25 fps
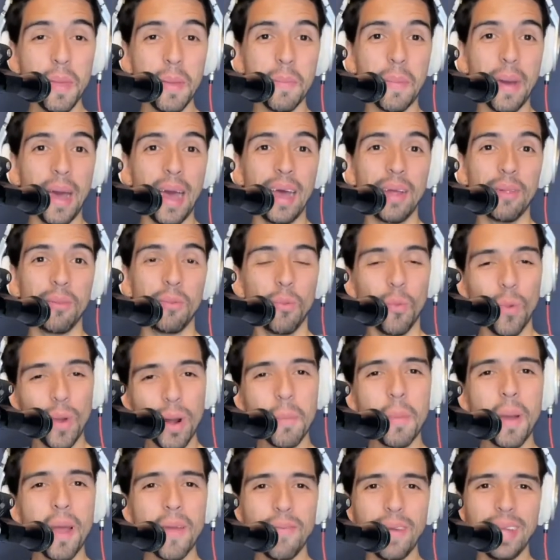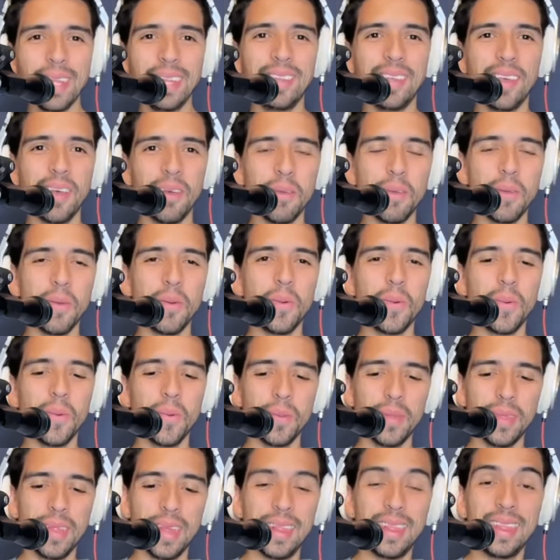but what about if I tell you
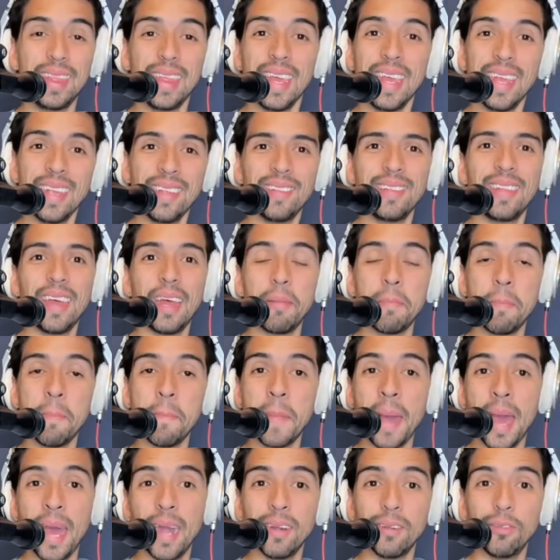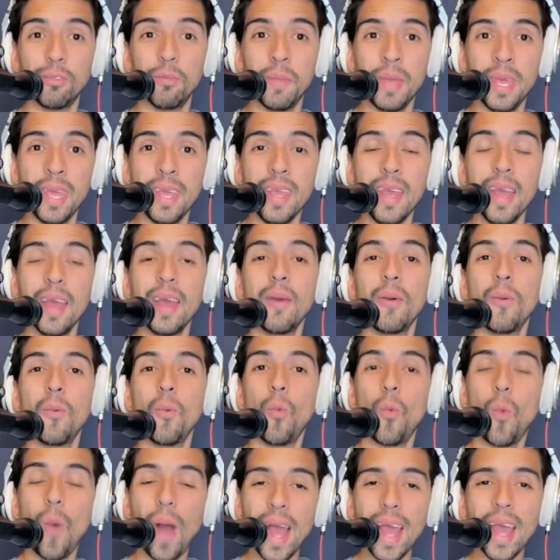the things that matter to me,
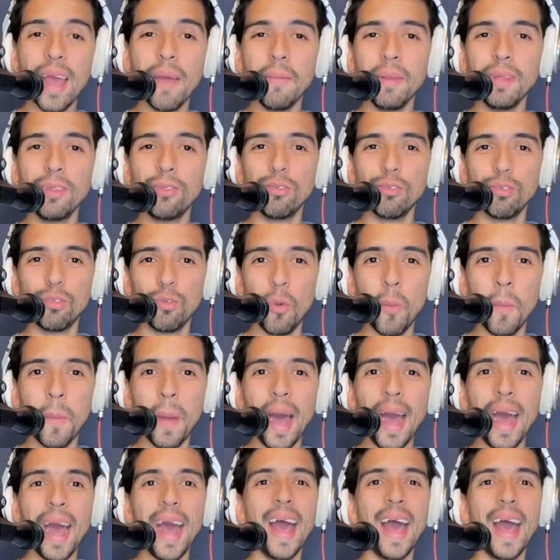why I'm into Zumba,